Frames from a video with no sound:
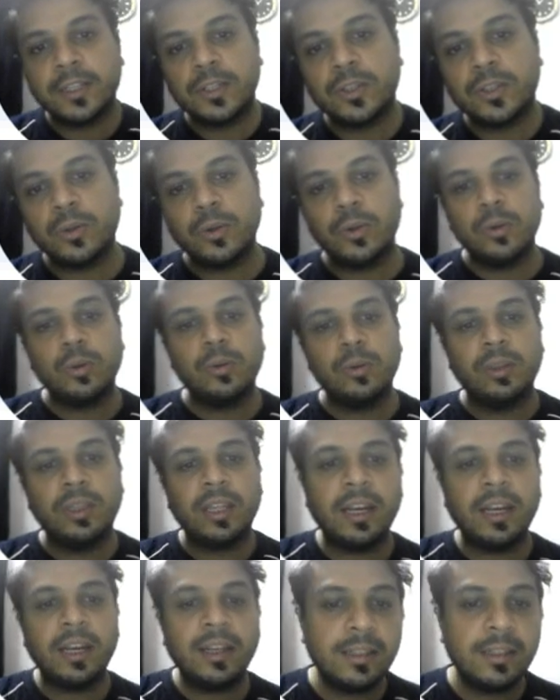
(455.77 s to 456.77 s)
So
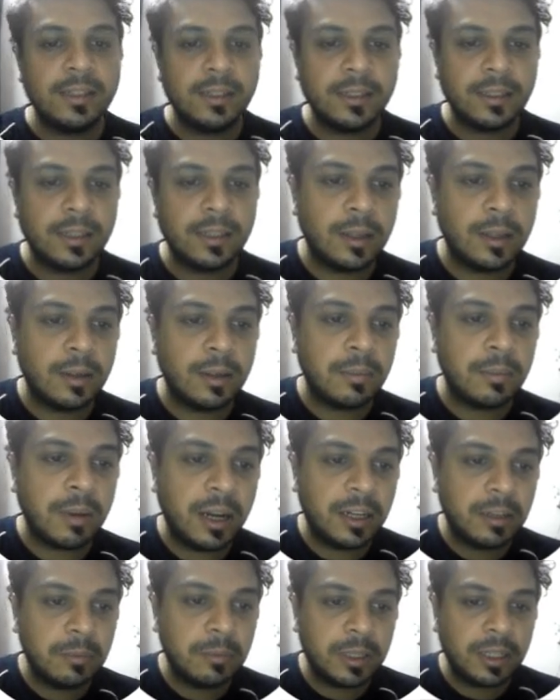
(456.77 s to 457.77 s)
that is
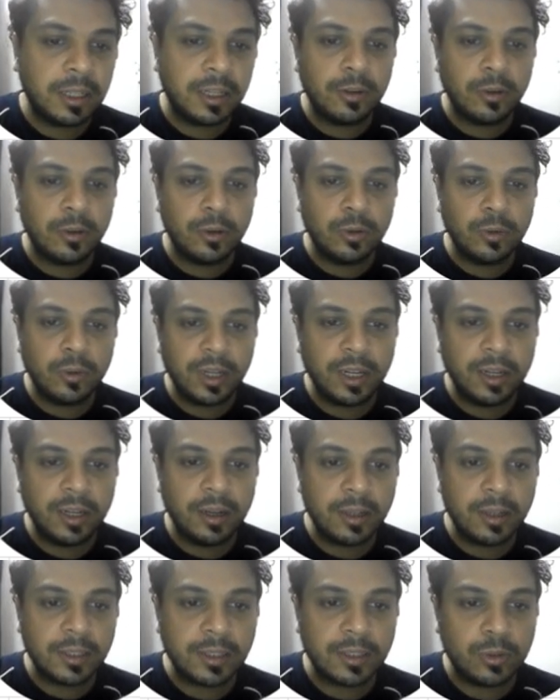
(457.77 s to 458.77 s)
ultimately going to
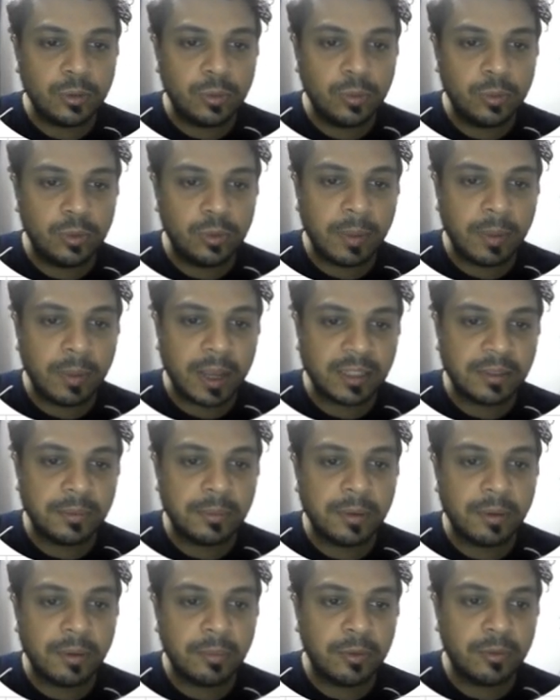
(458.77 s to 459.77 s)
lead us to the
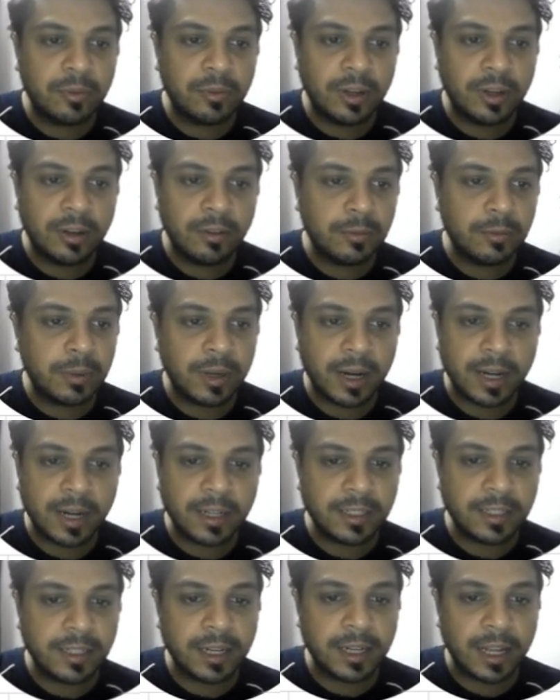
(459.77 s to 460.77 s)
maximum number of creatives per
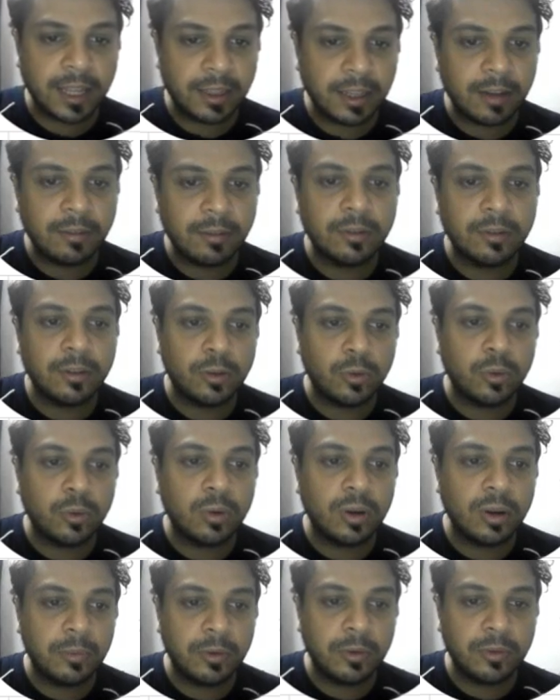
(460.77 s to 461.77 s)
ad set, and then the
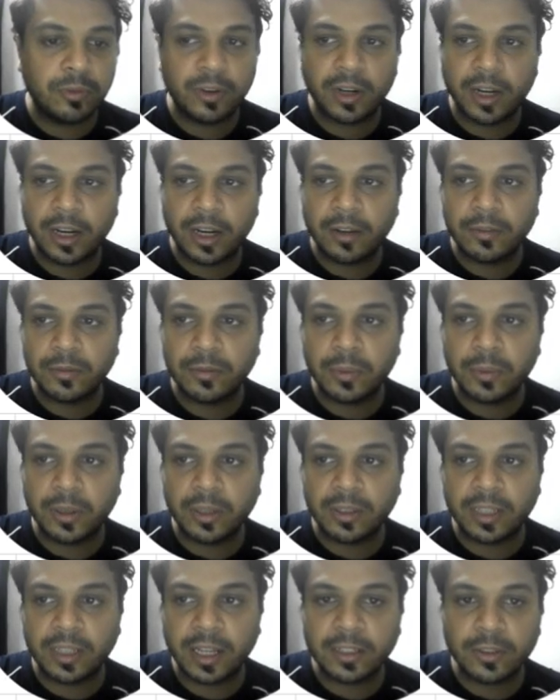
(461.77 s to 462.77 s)
total number of creatives,
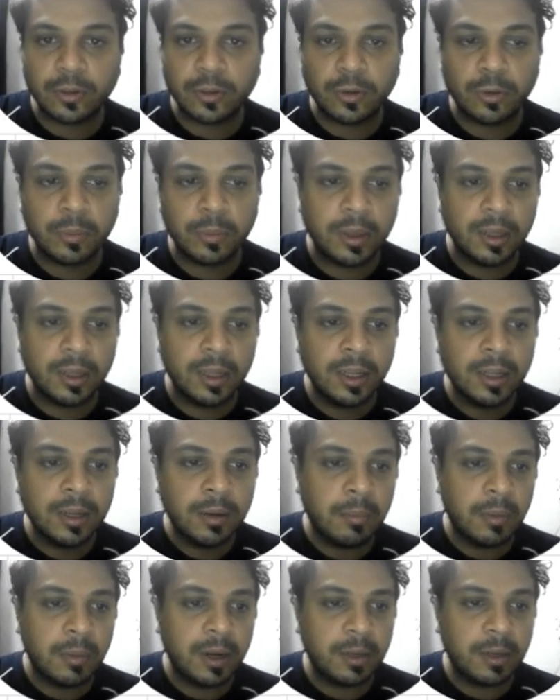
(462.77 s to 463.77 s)
because that's going to be
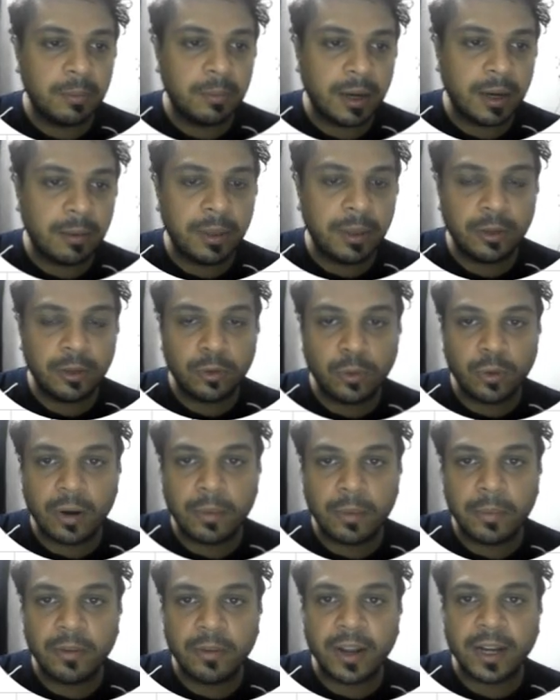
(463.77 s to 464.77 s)
multiplied by the total
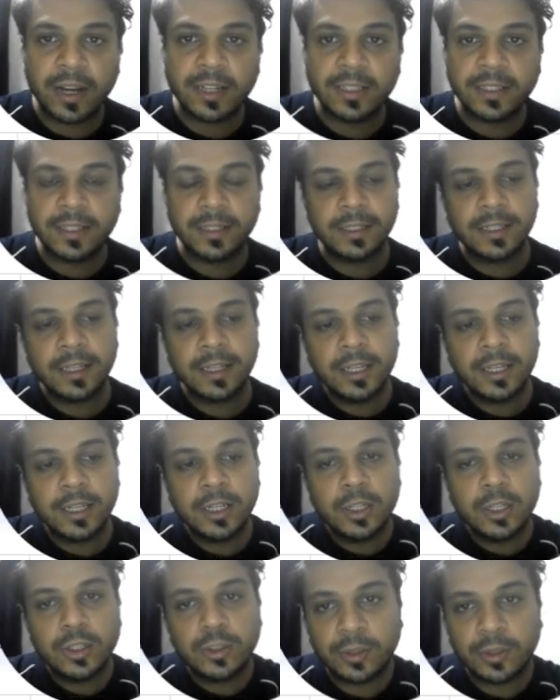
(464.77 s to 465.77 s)
number of ad sets.
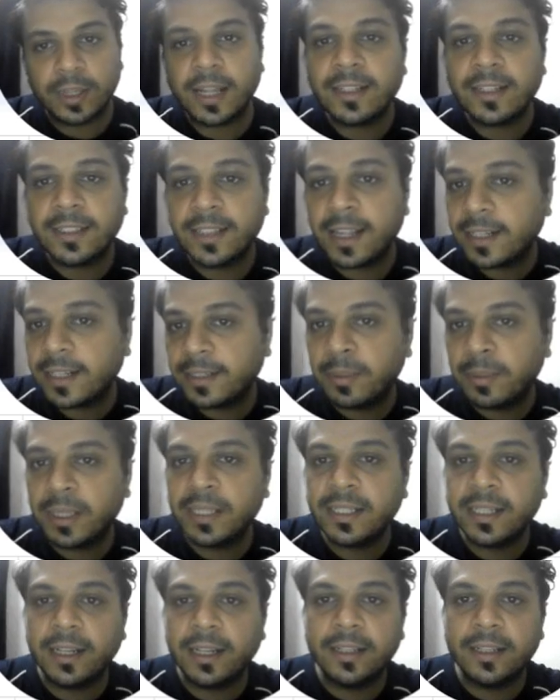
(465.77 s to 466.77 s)
So that's
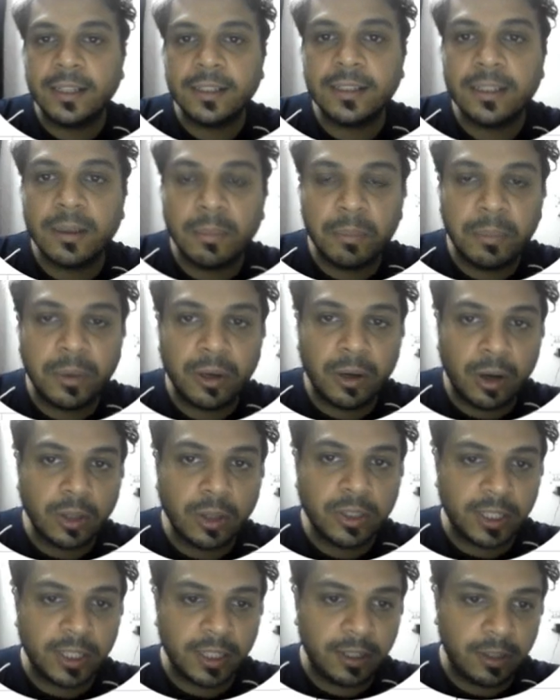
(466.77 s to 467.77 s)
basically the simple
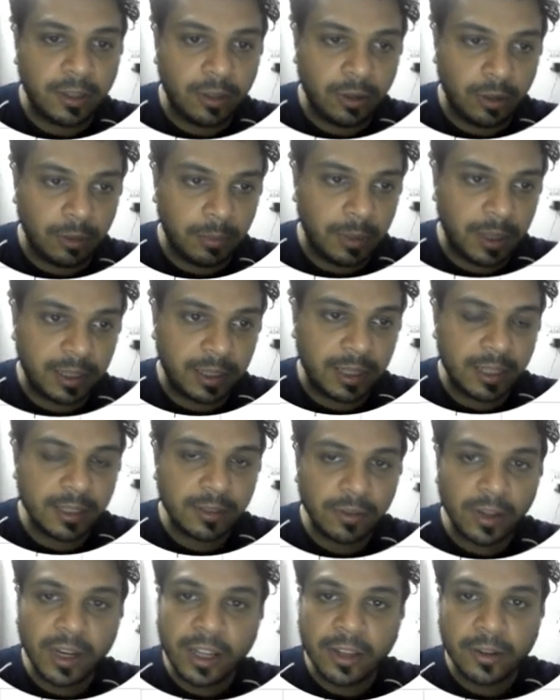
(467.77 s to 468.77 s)
logic here. But
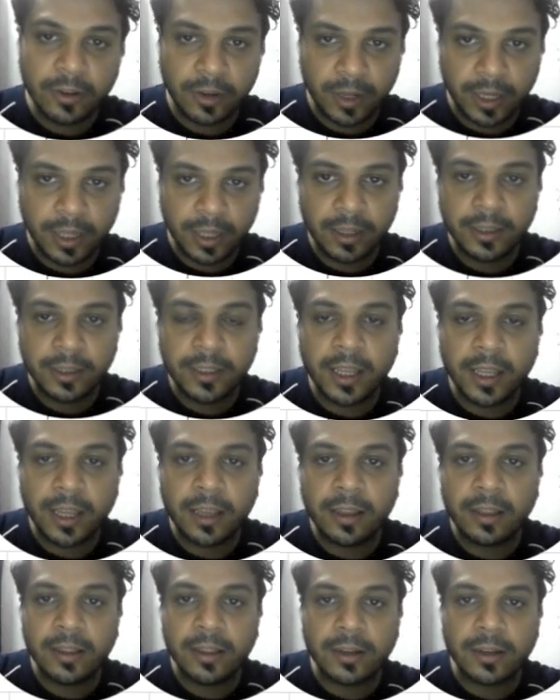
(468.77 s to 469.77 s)
there's a very critical
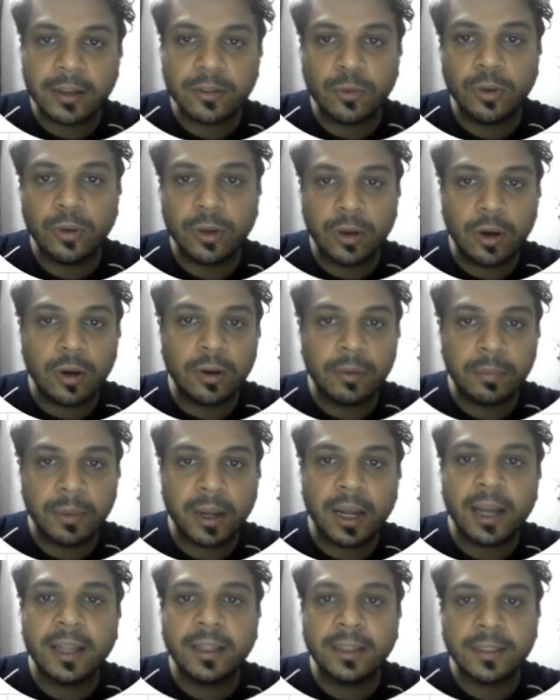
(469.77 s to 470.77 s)
thing that's going on
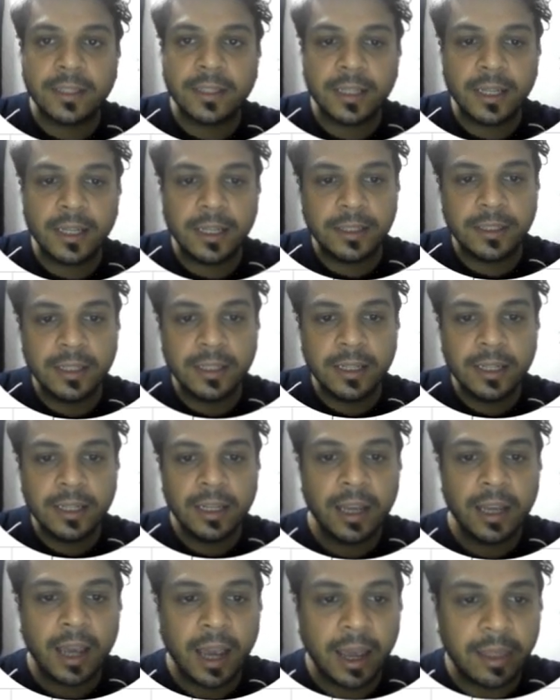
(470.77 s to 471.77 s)
behind the scenes,
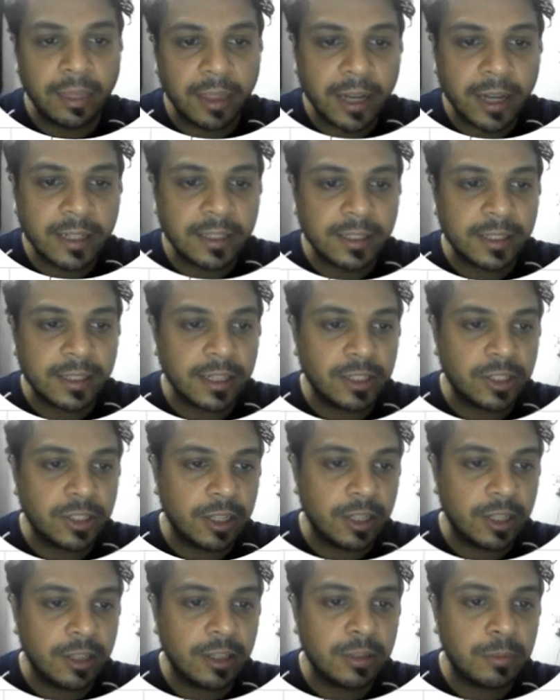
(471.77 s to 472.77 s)
and that's
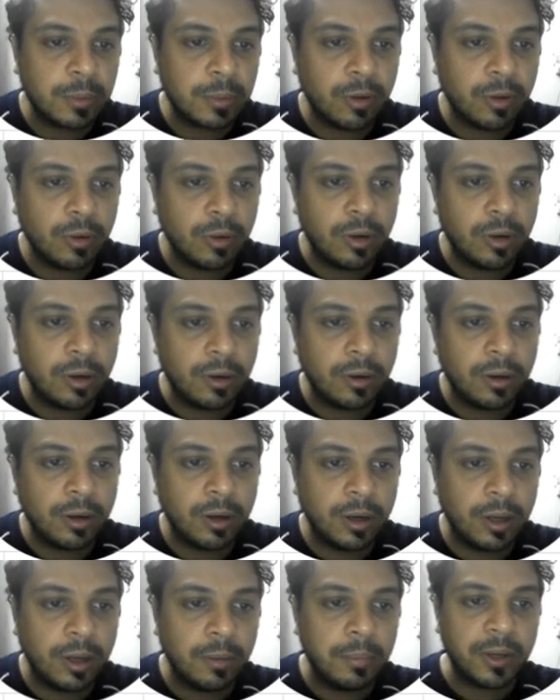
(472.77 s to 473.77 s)
essentially this particular
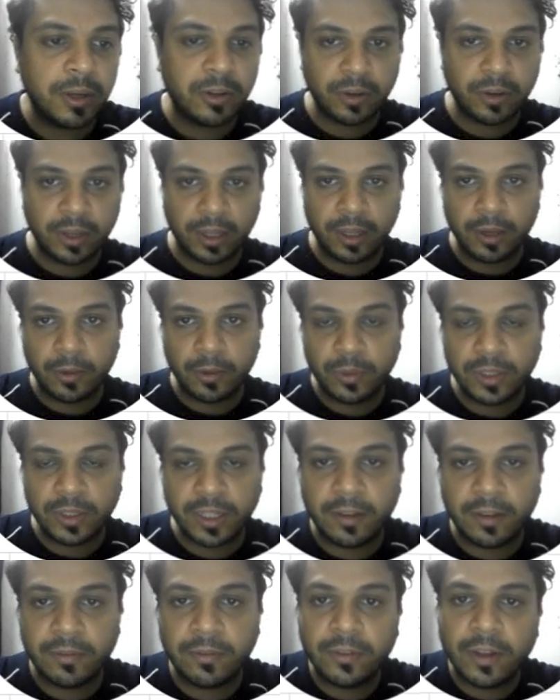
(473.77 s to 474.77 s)
metric here, which
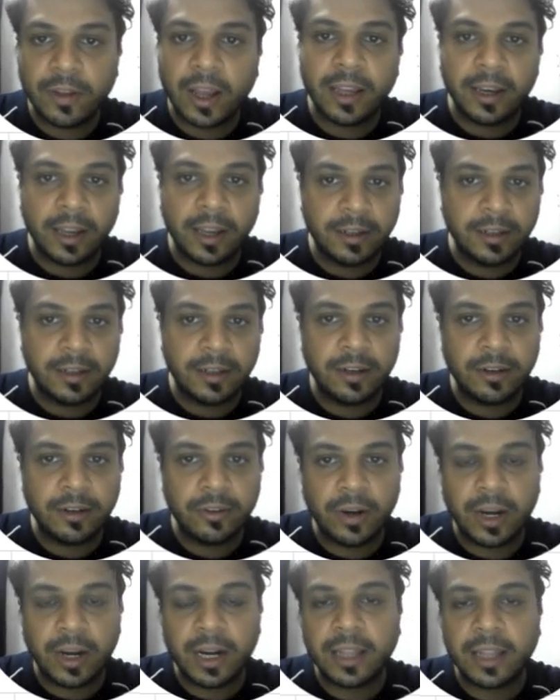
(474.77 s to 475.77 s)
I've highlighted in
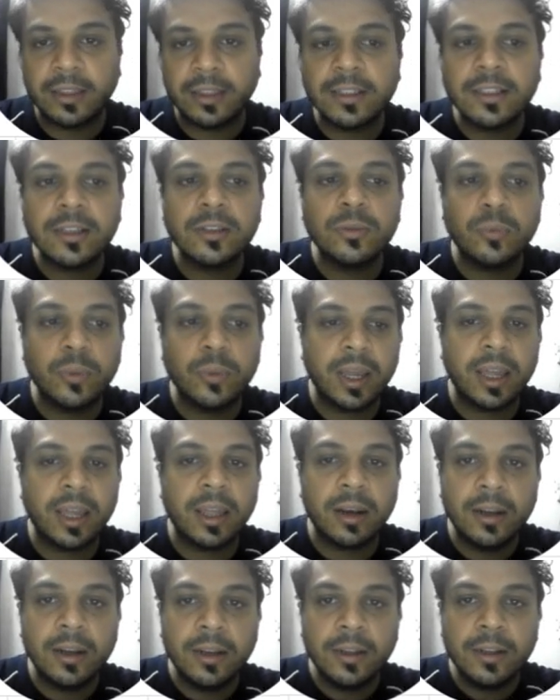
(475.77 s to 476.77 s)
red. And this is
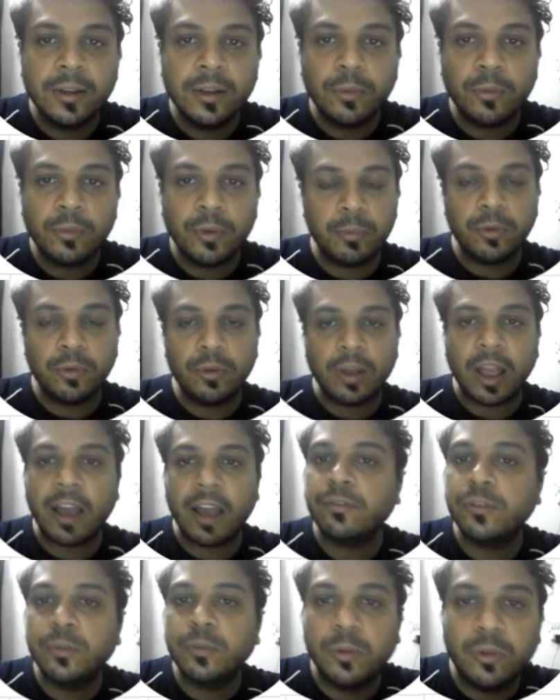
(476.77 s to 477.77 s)
where we
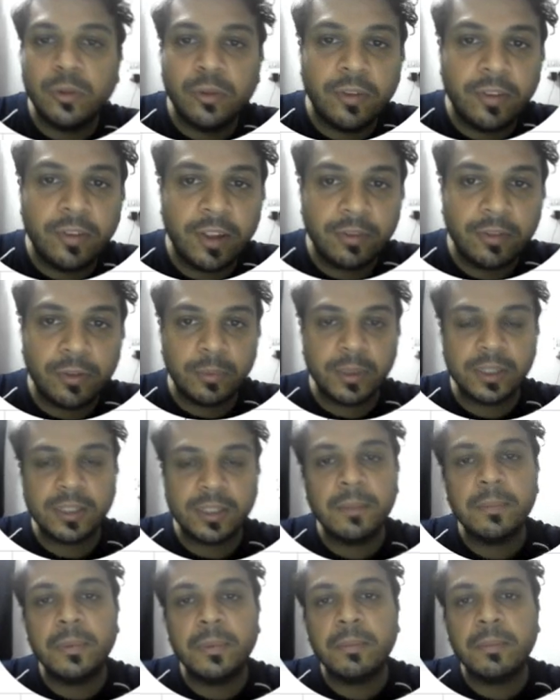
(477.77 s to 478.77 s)
have to move away from the
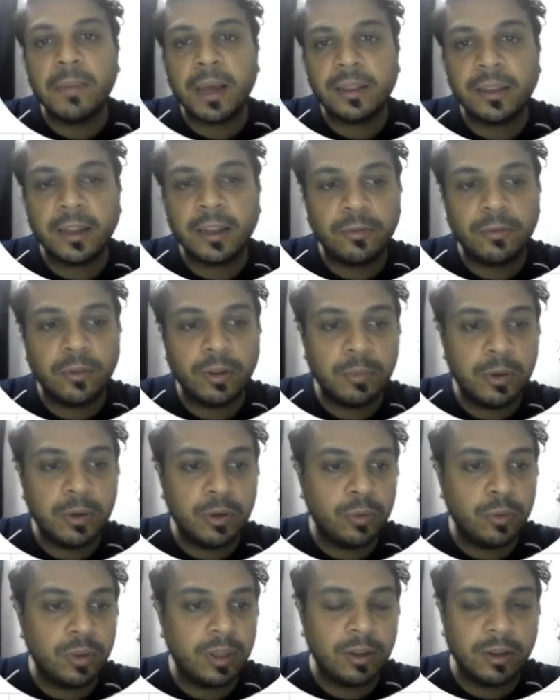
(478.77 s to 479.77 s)
simple math that we have
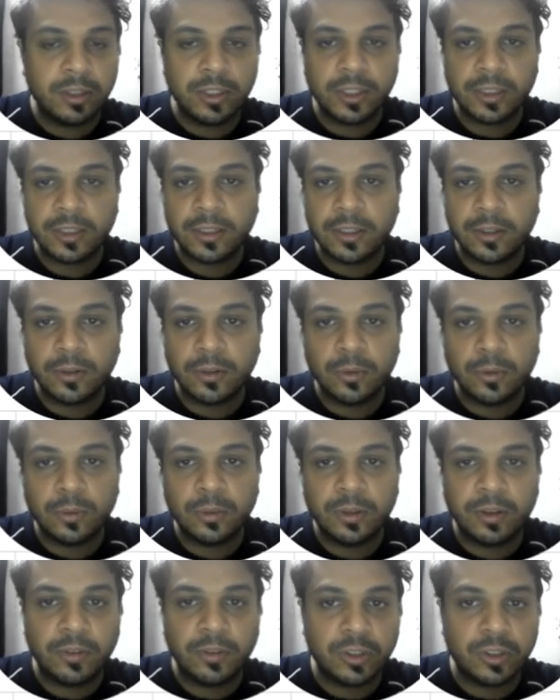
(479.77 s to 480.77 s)
been doing here, just
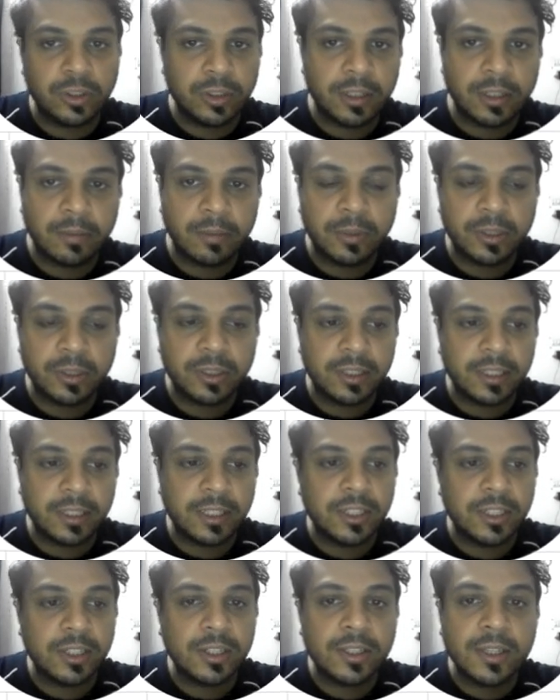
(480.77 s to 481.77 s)
divisions and
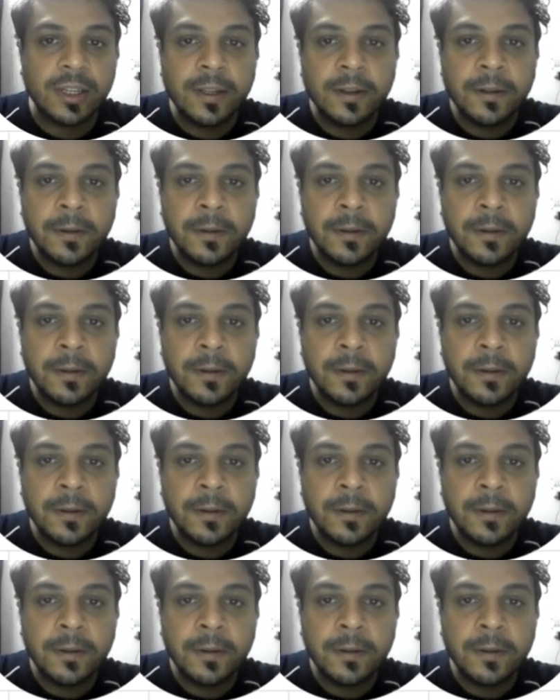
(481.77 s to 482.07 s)
percentages.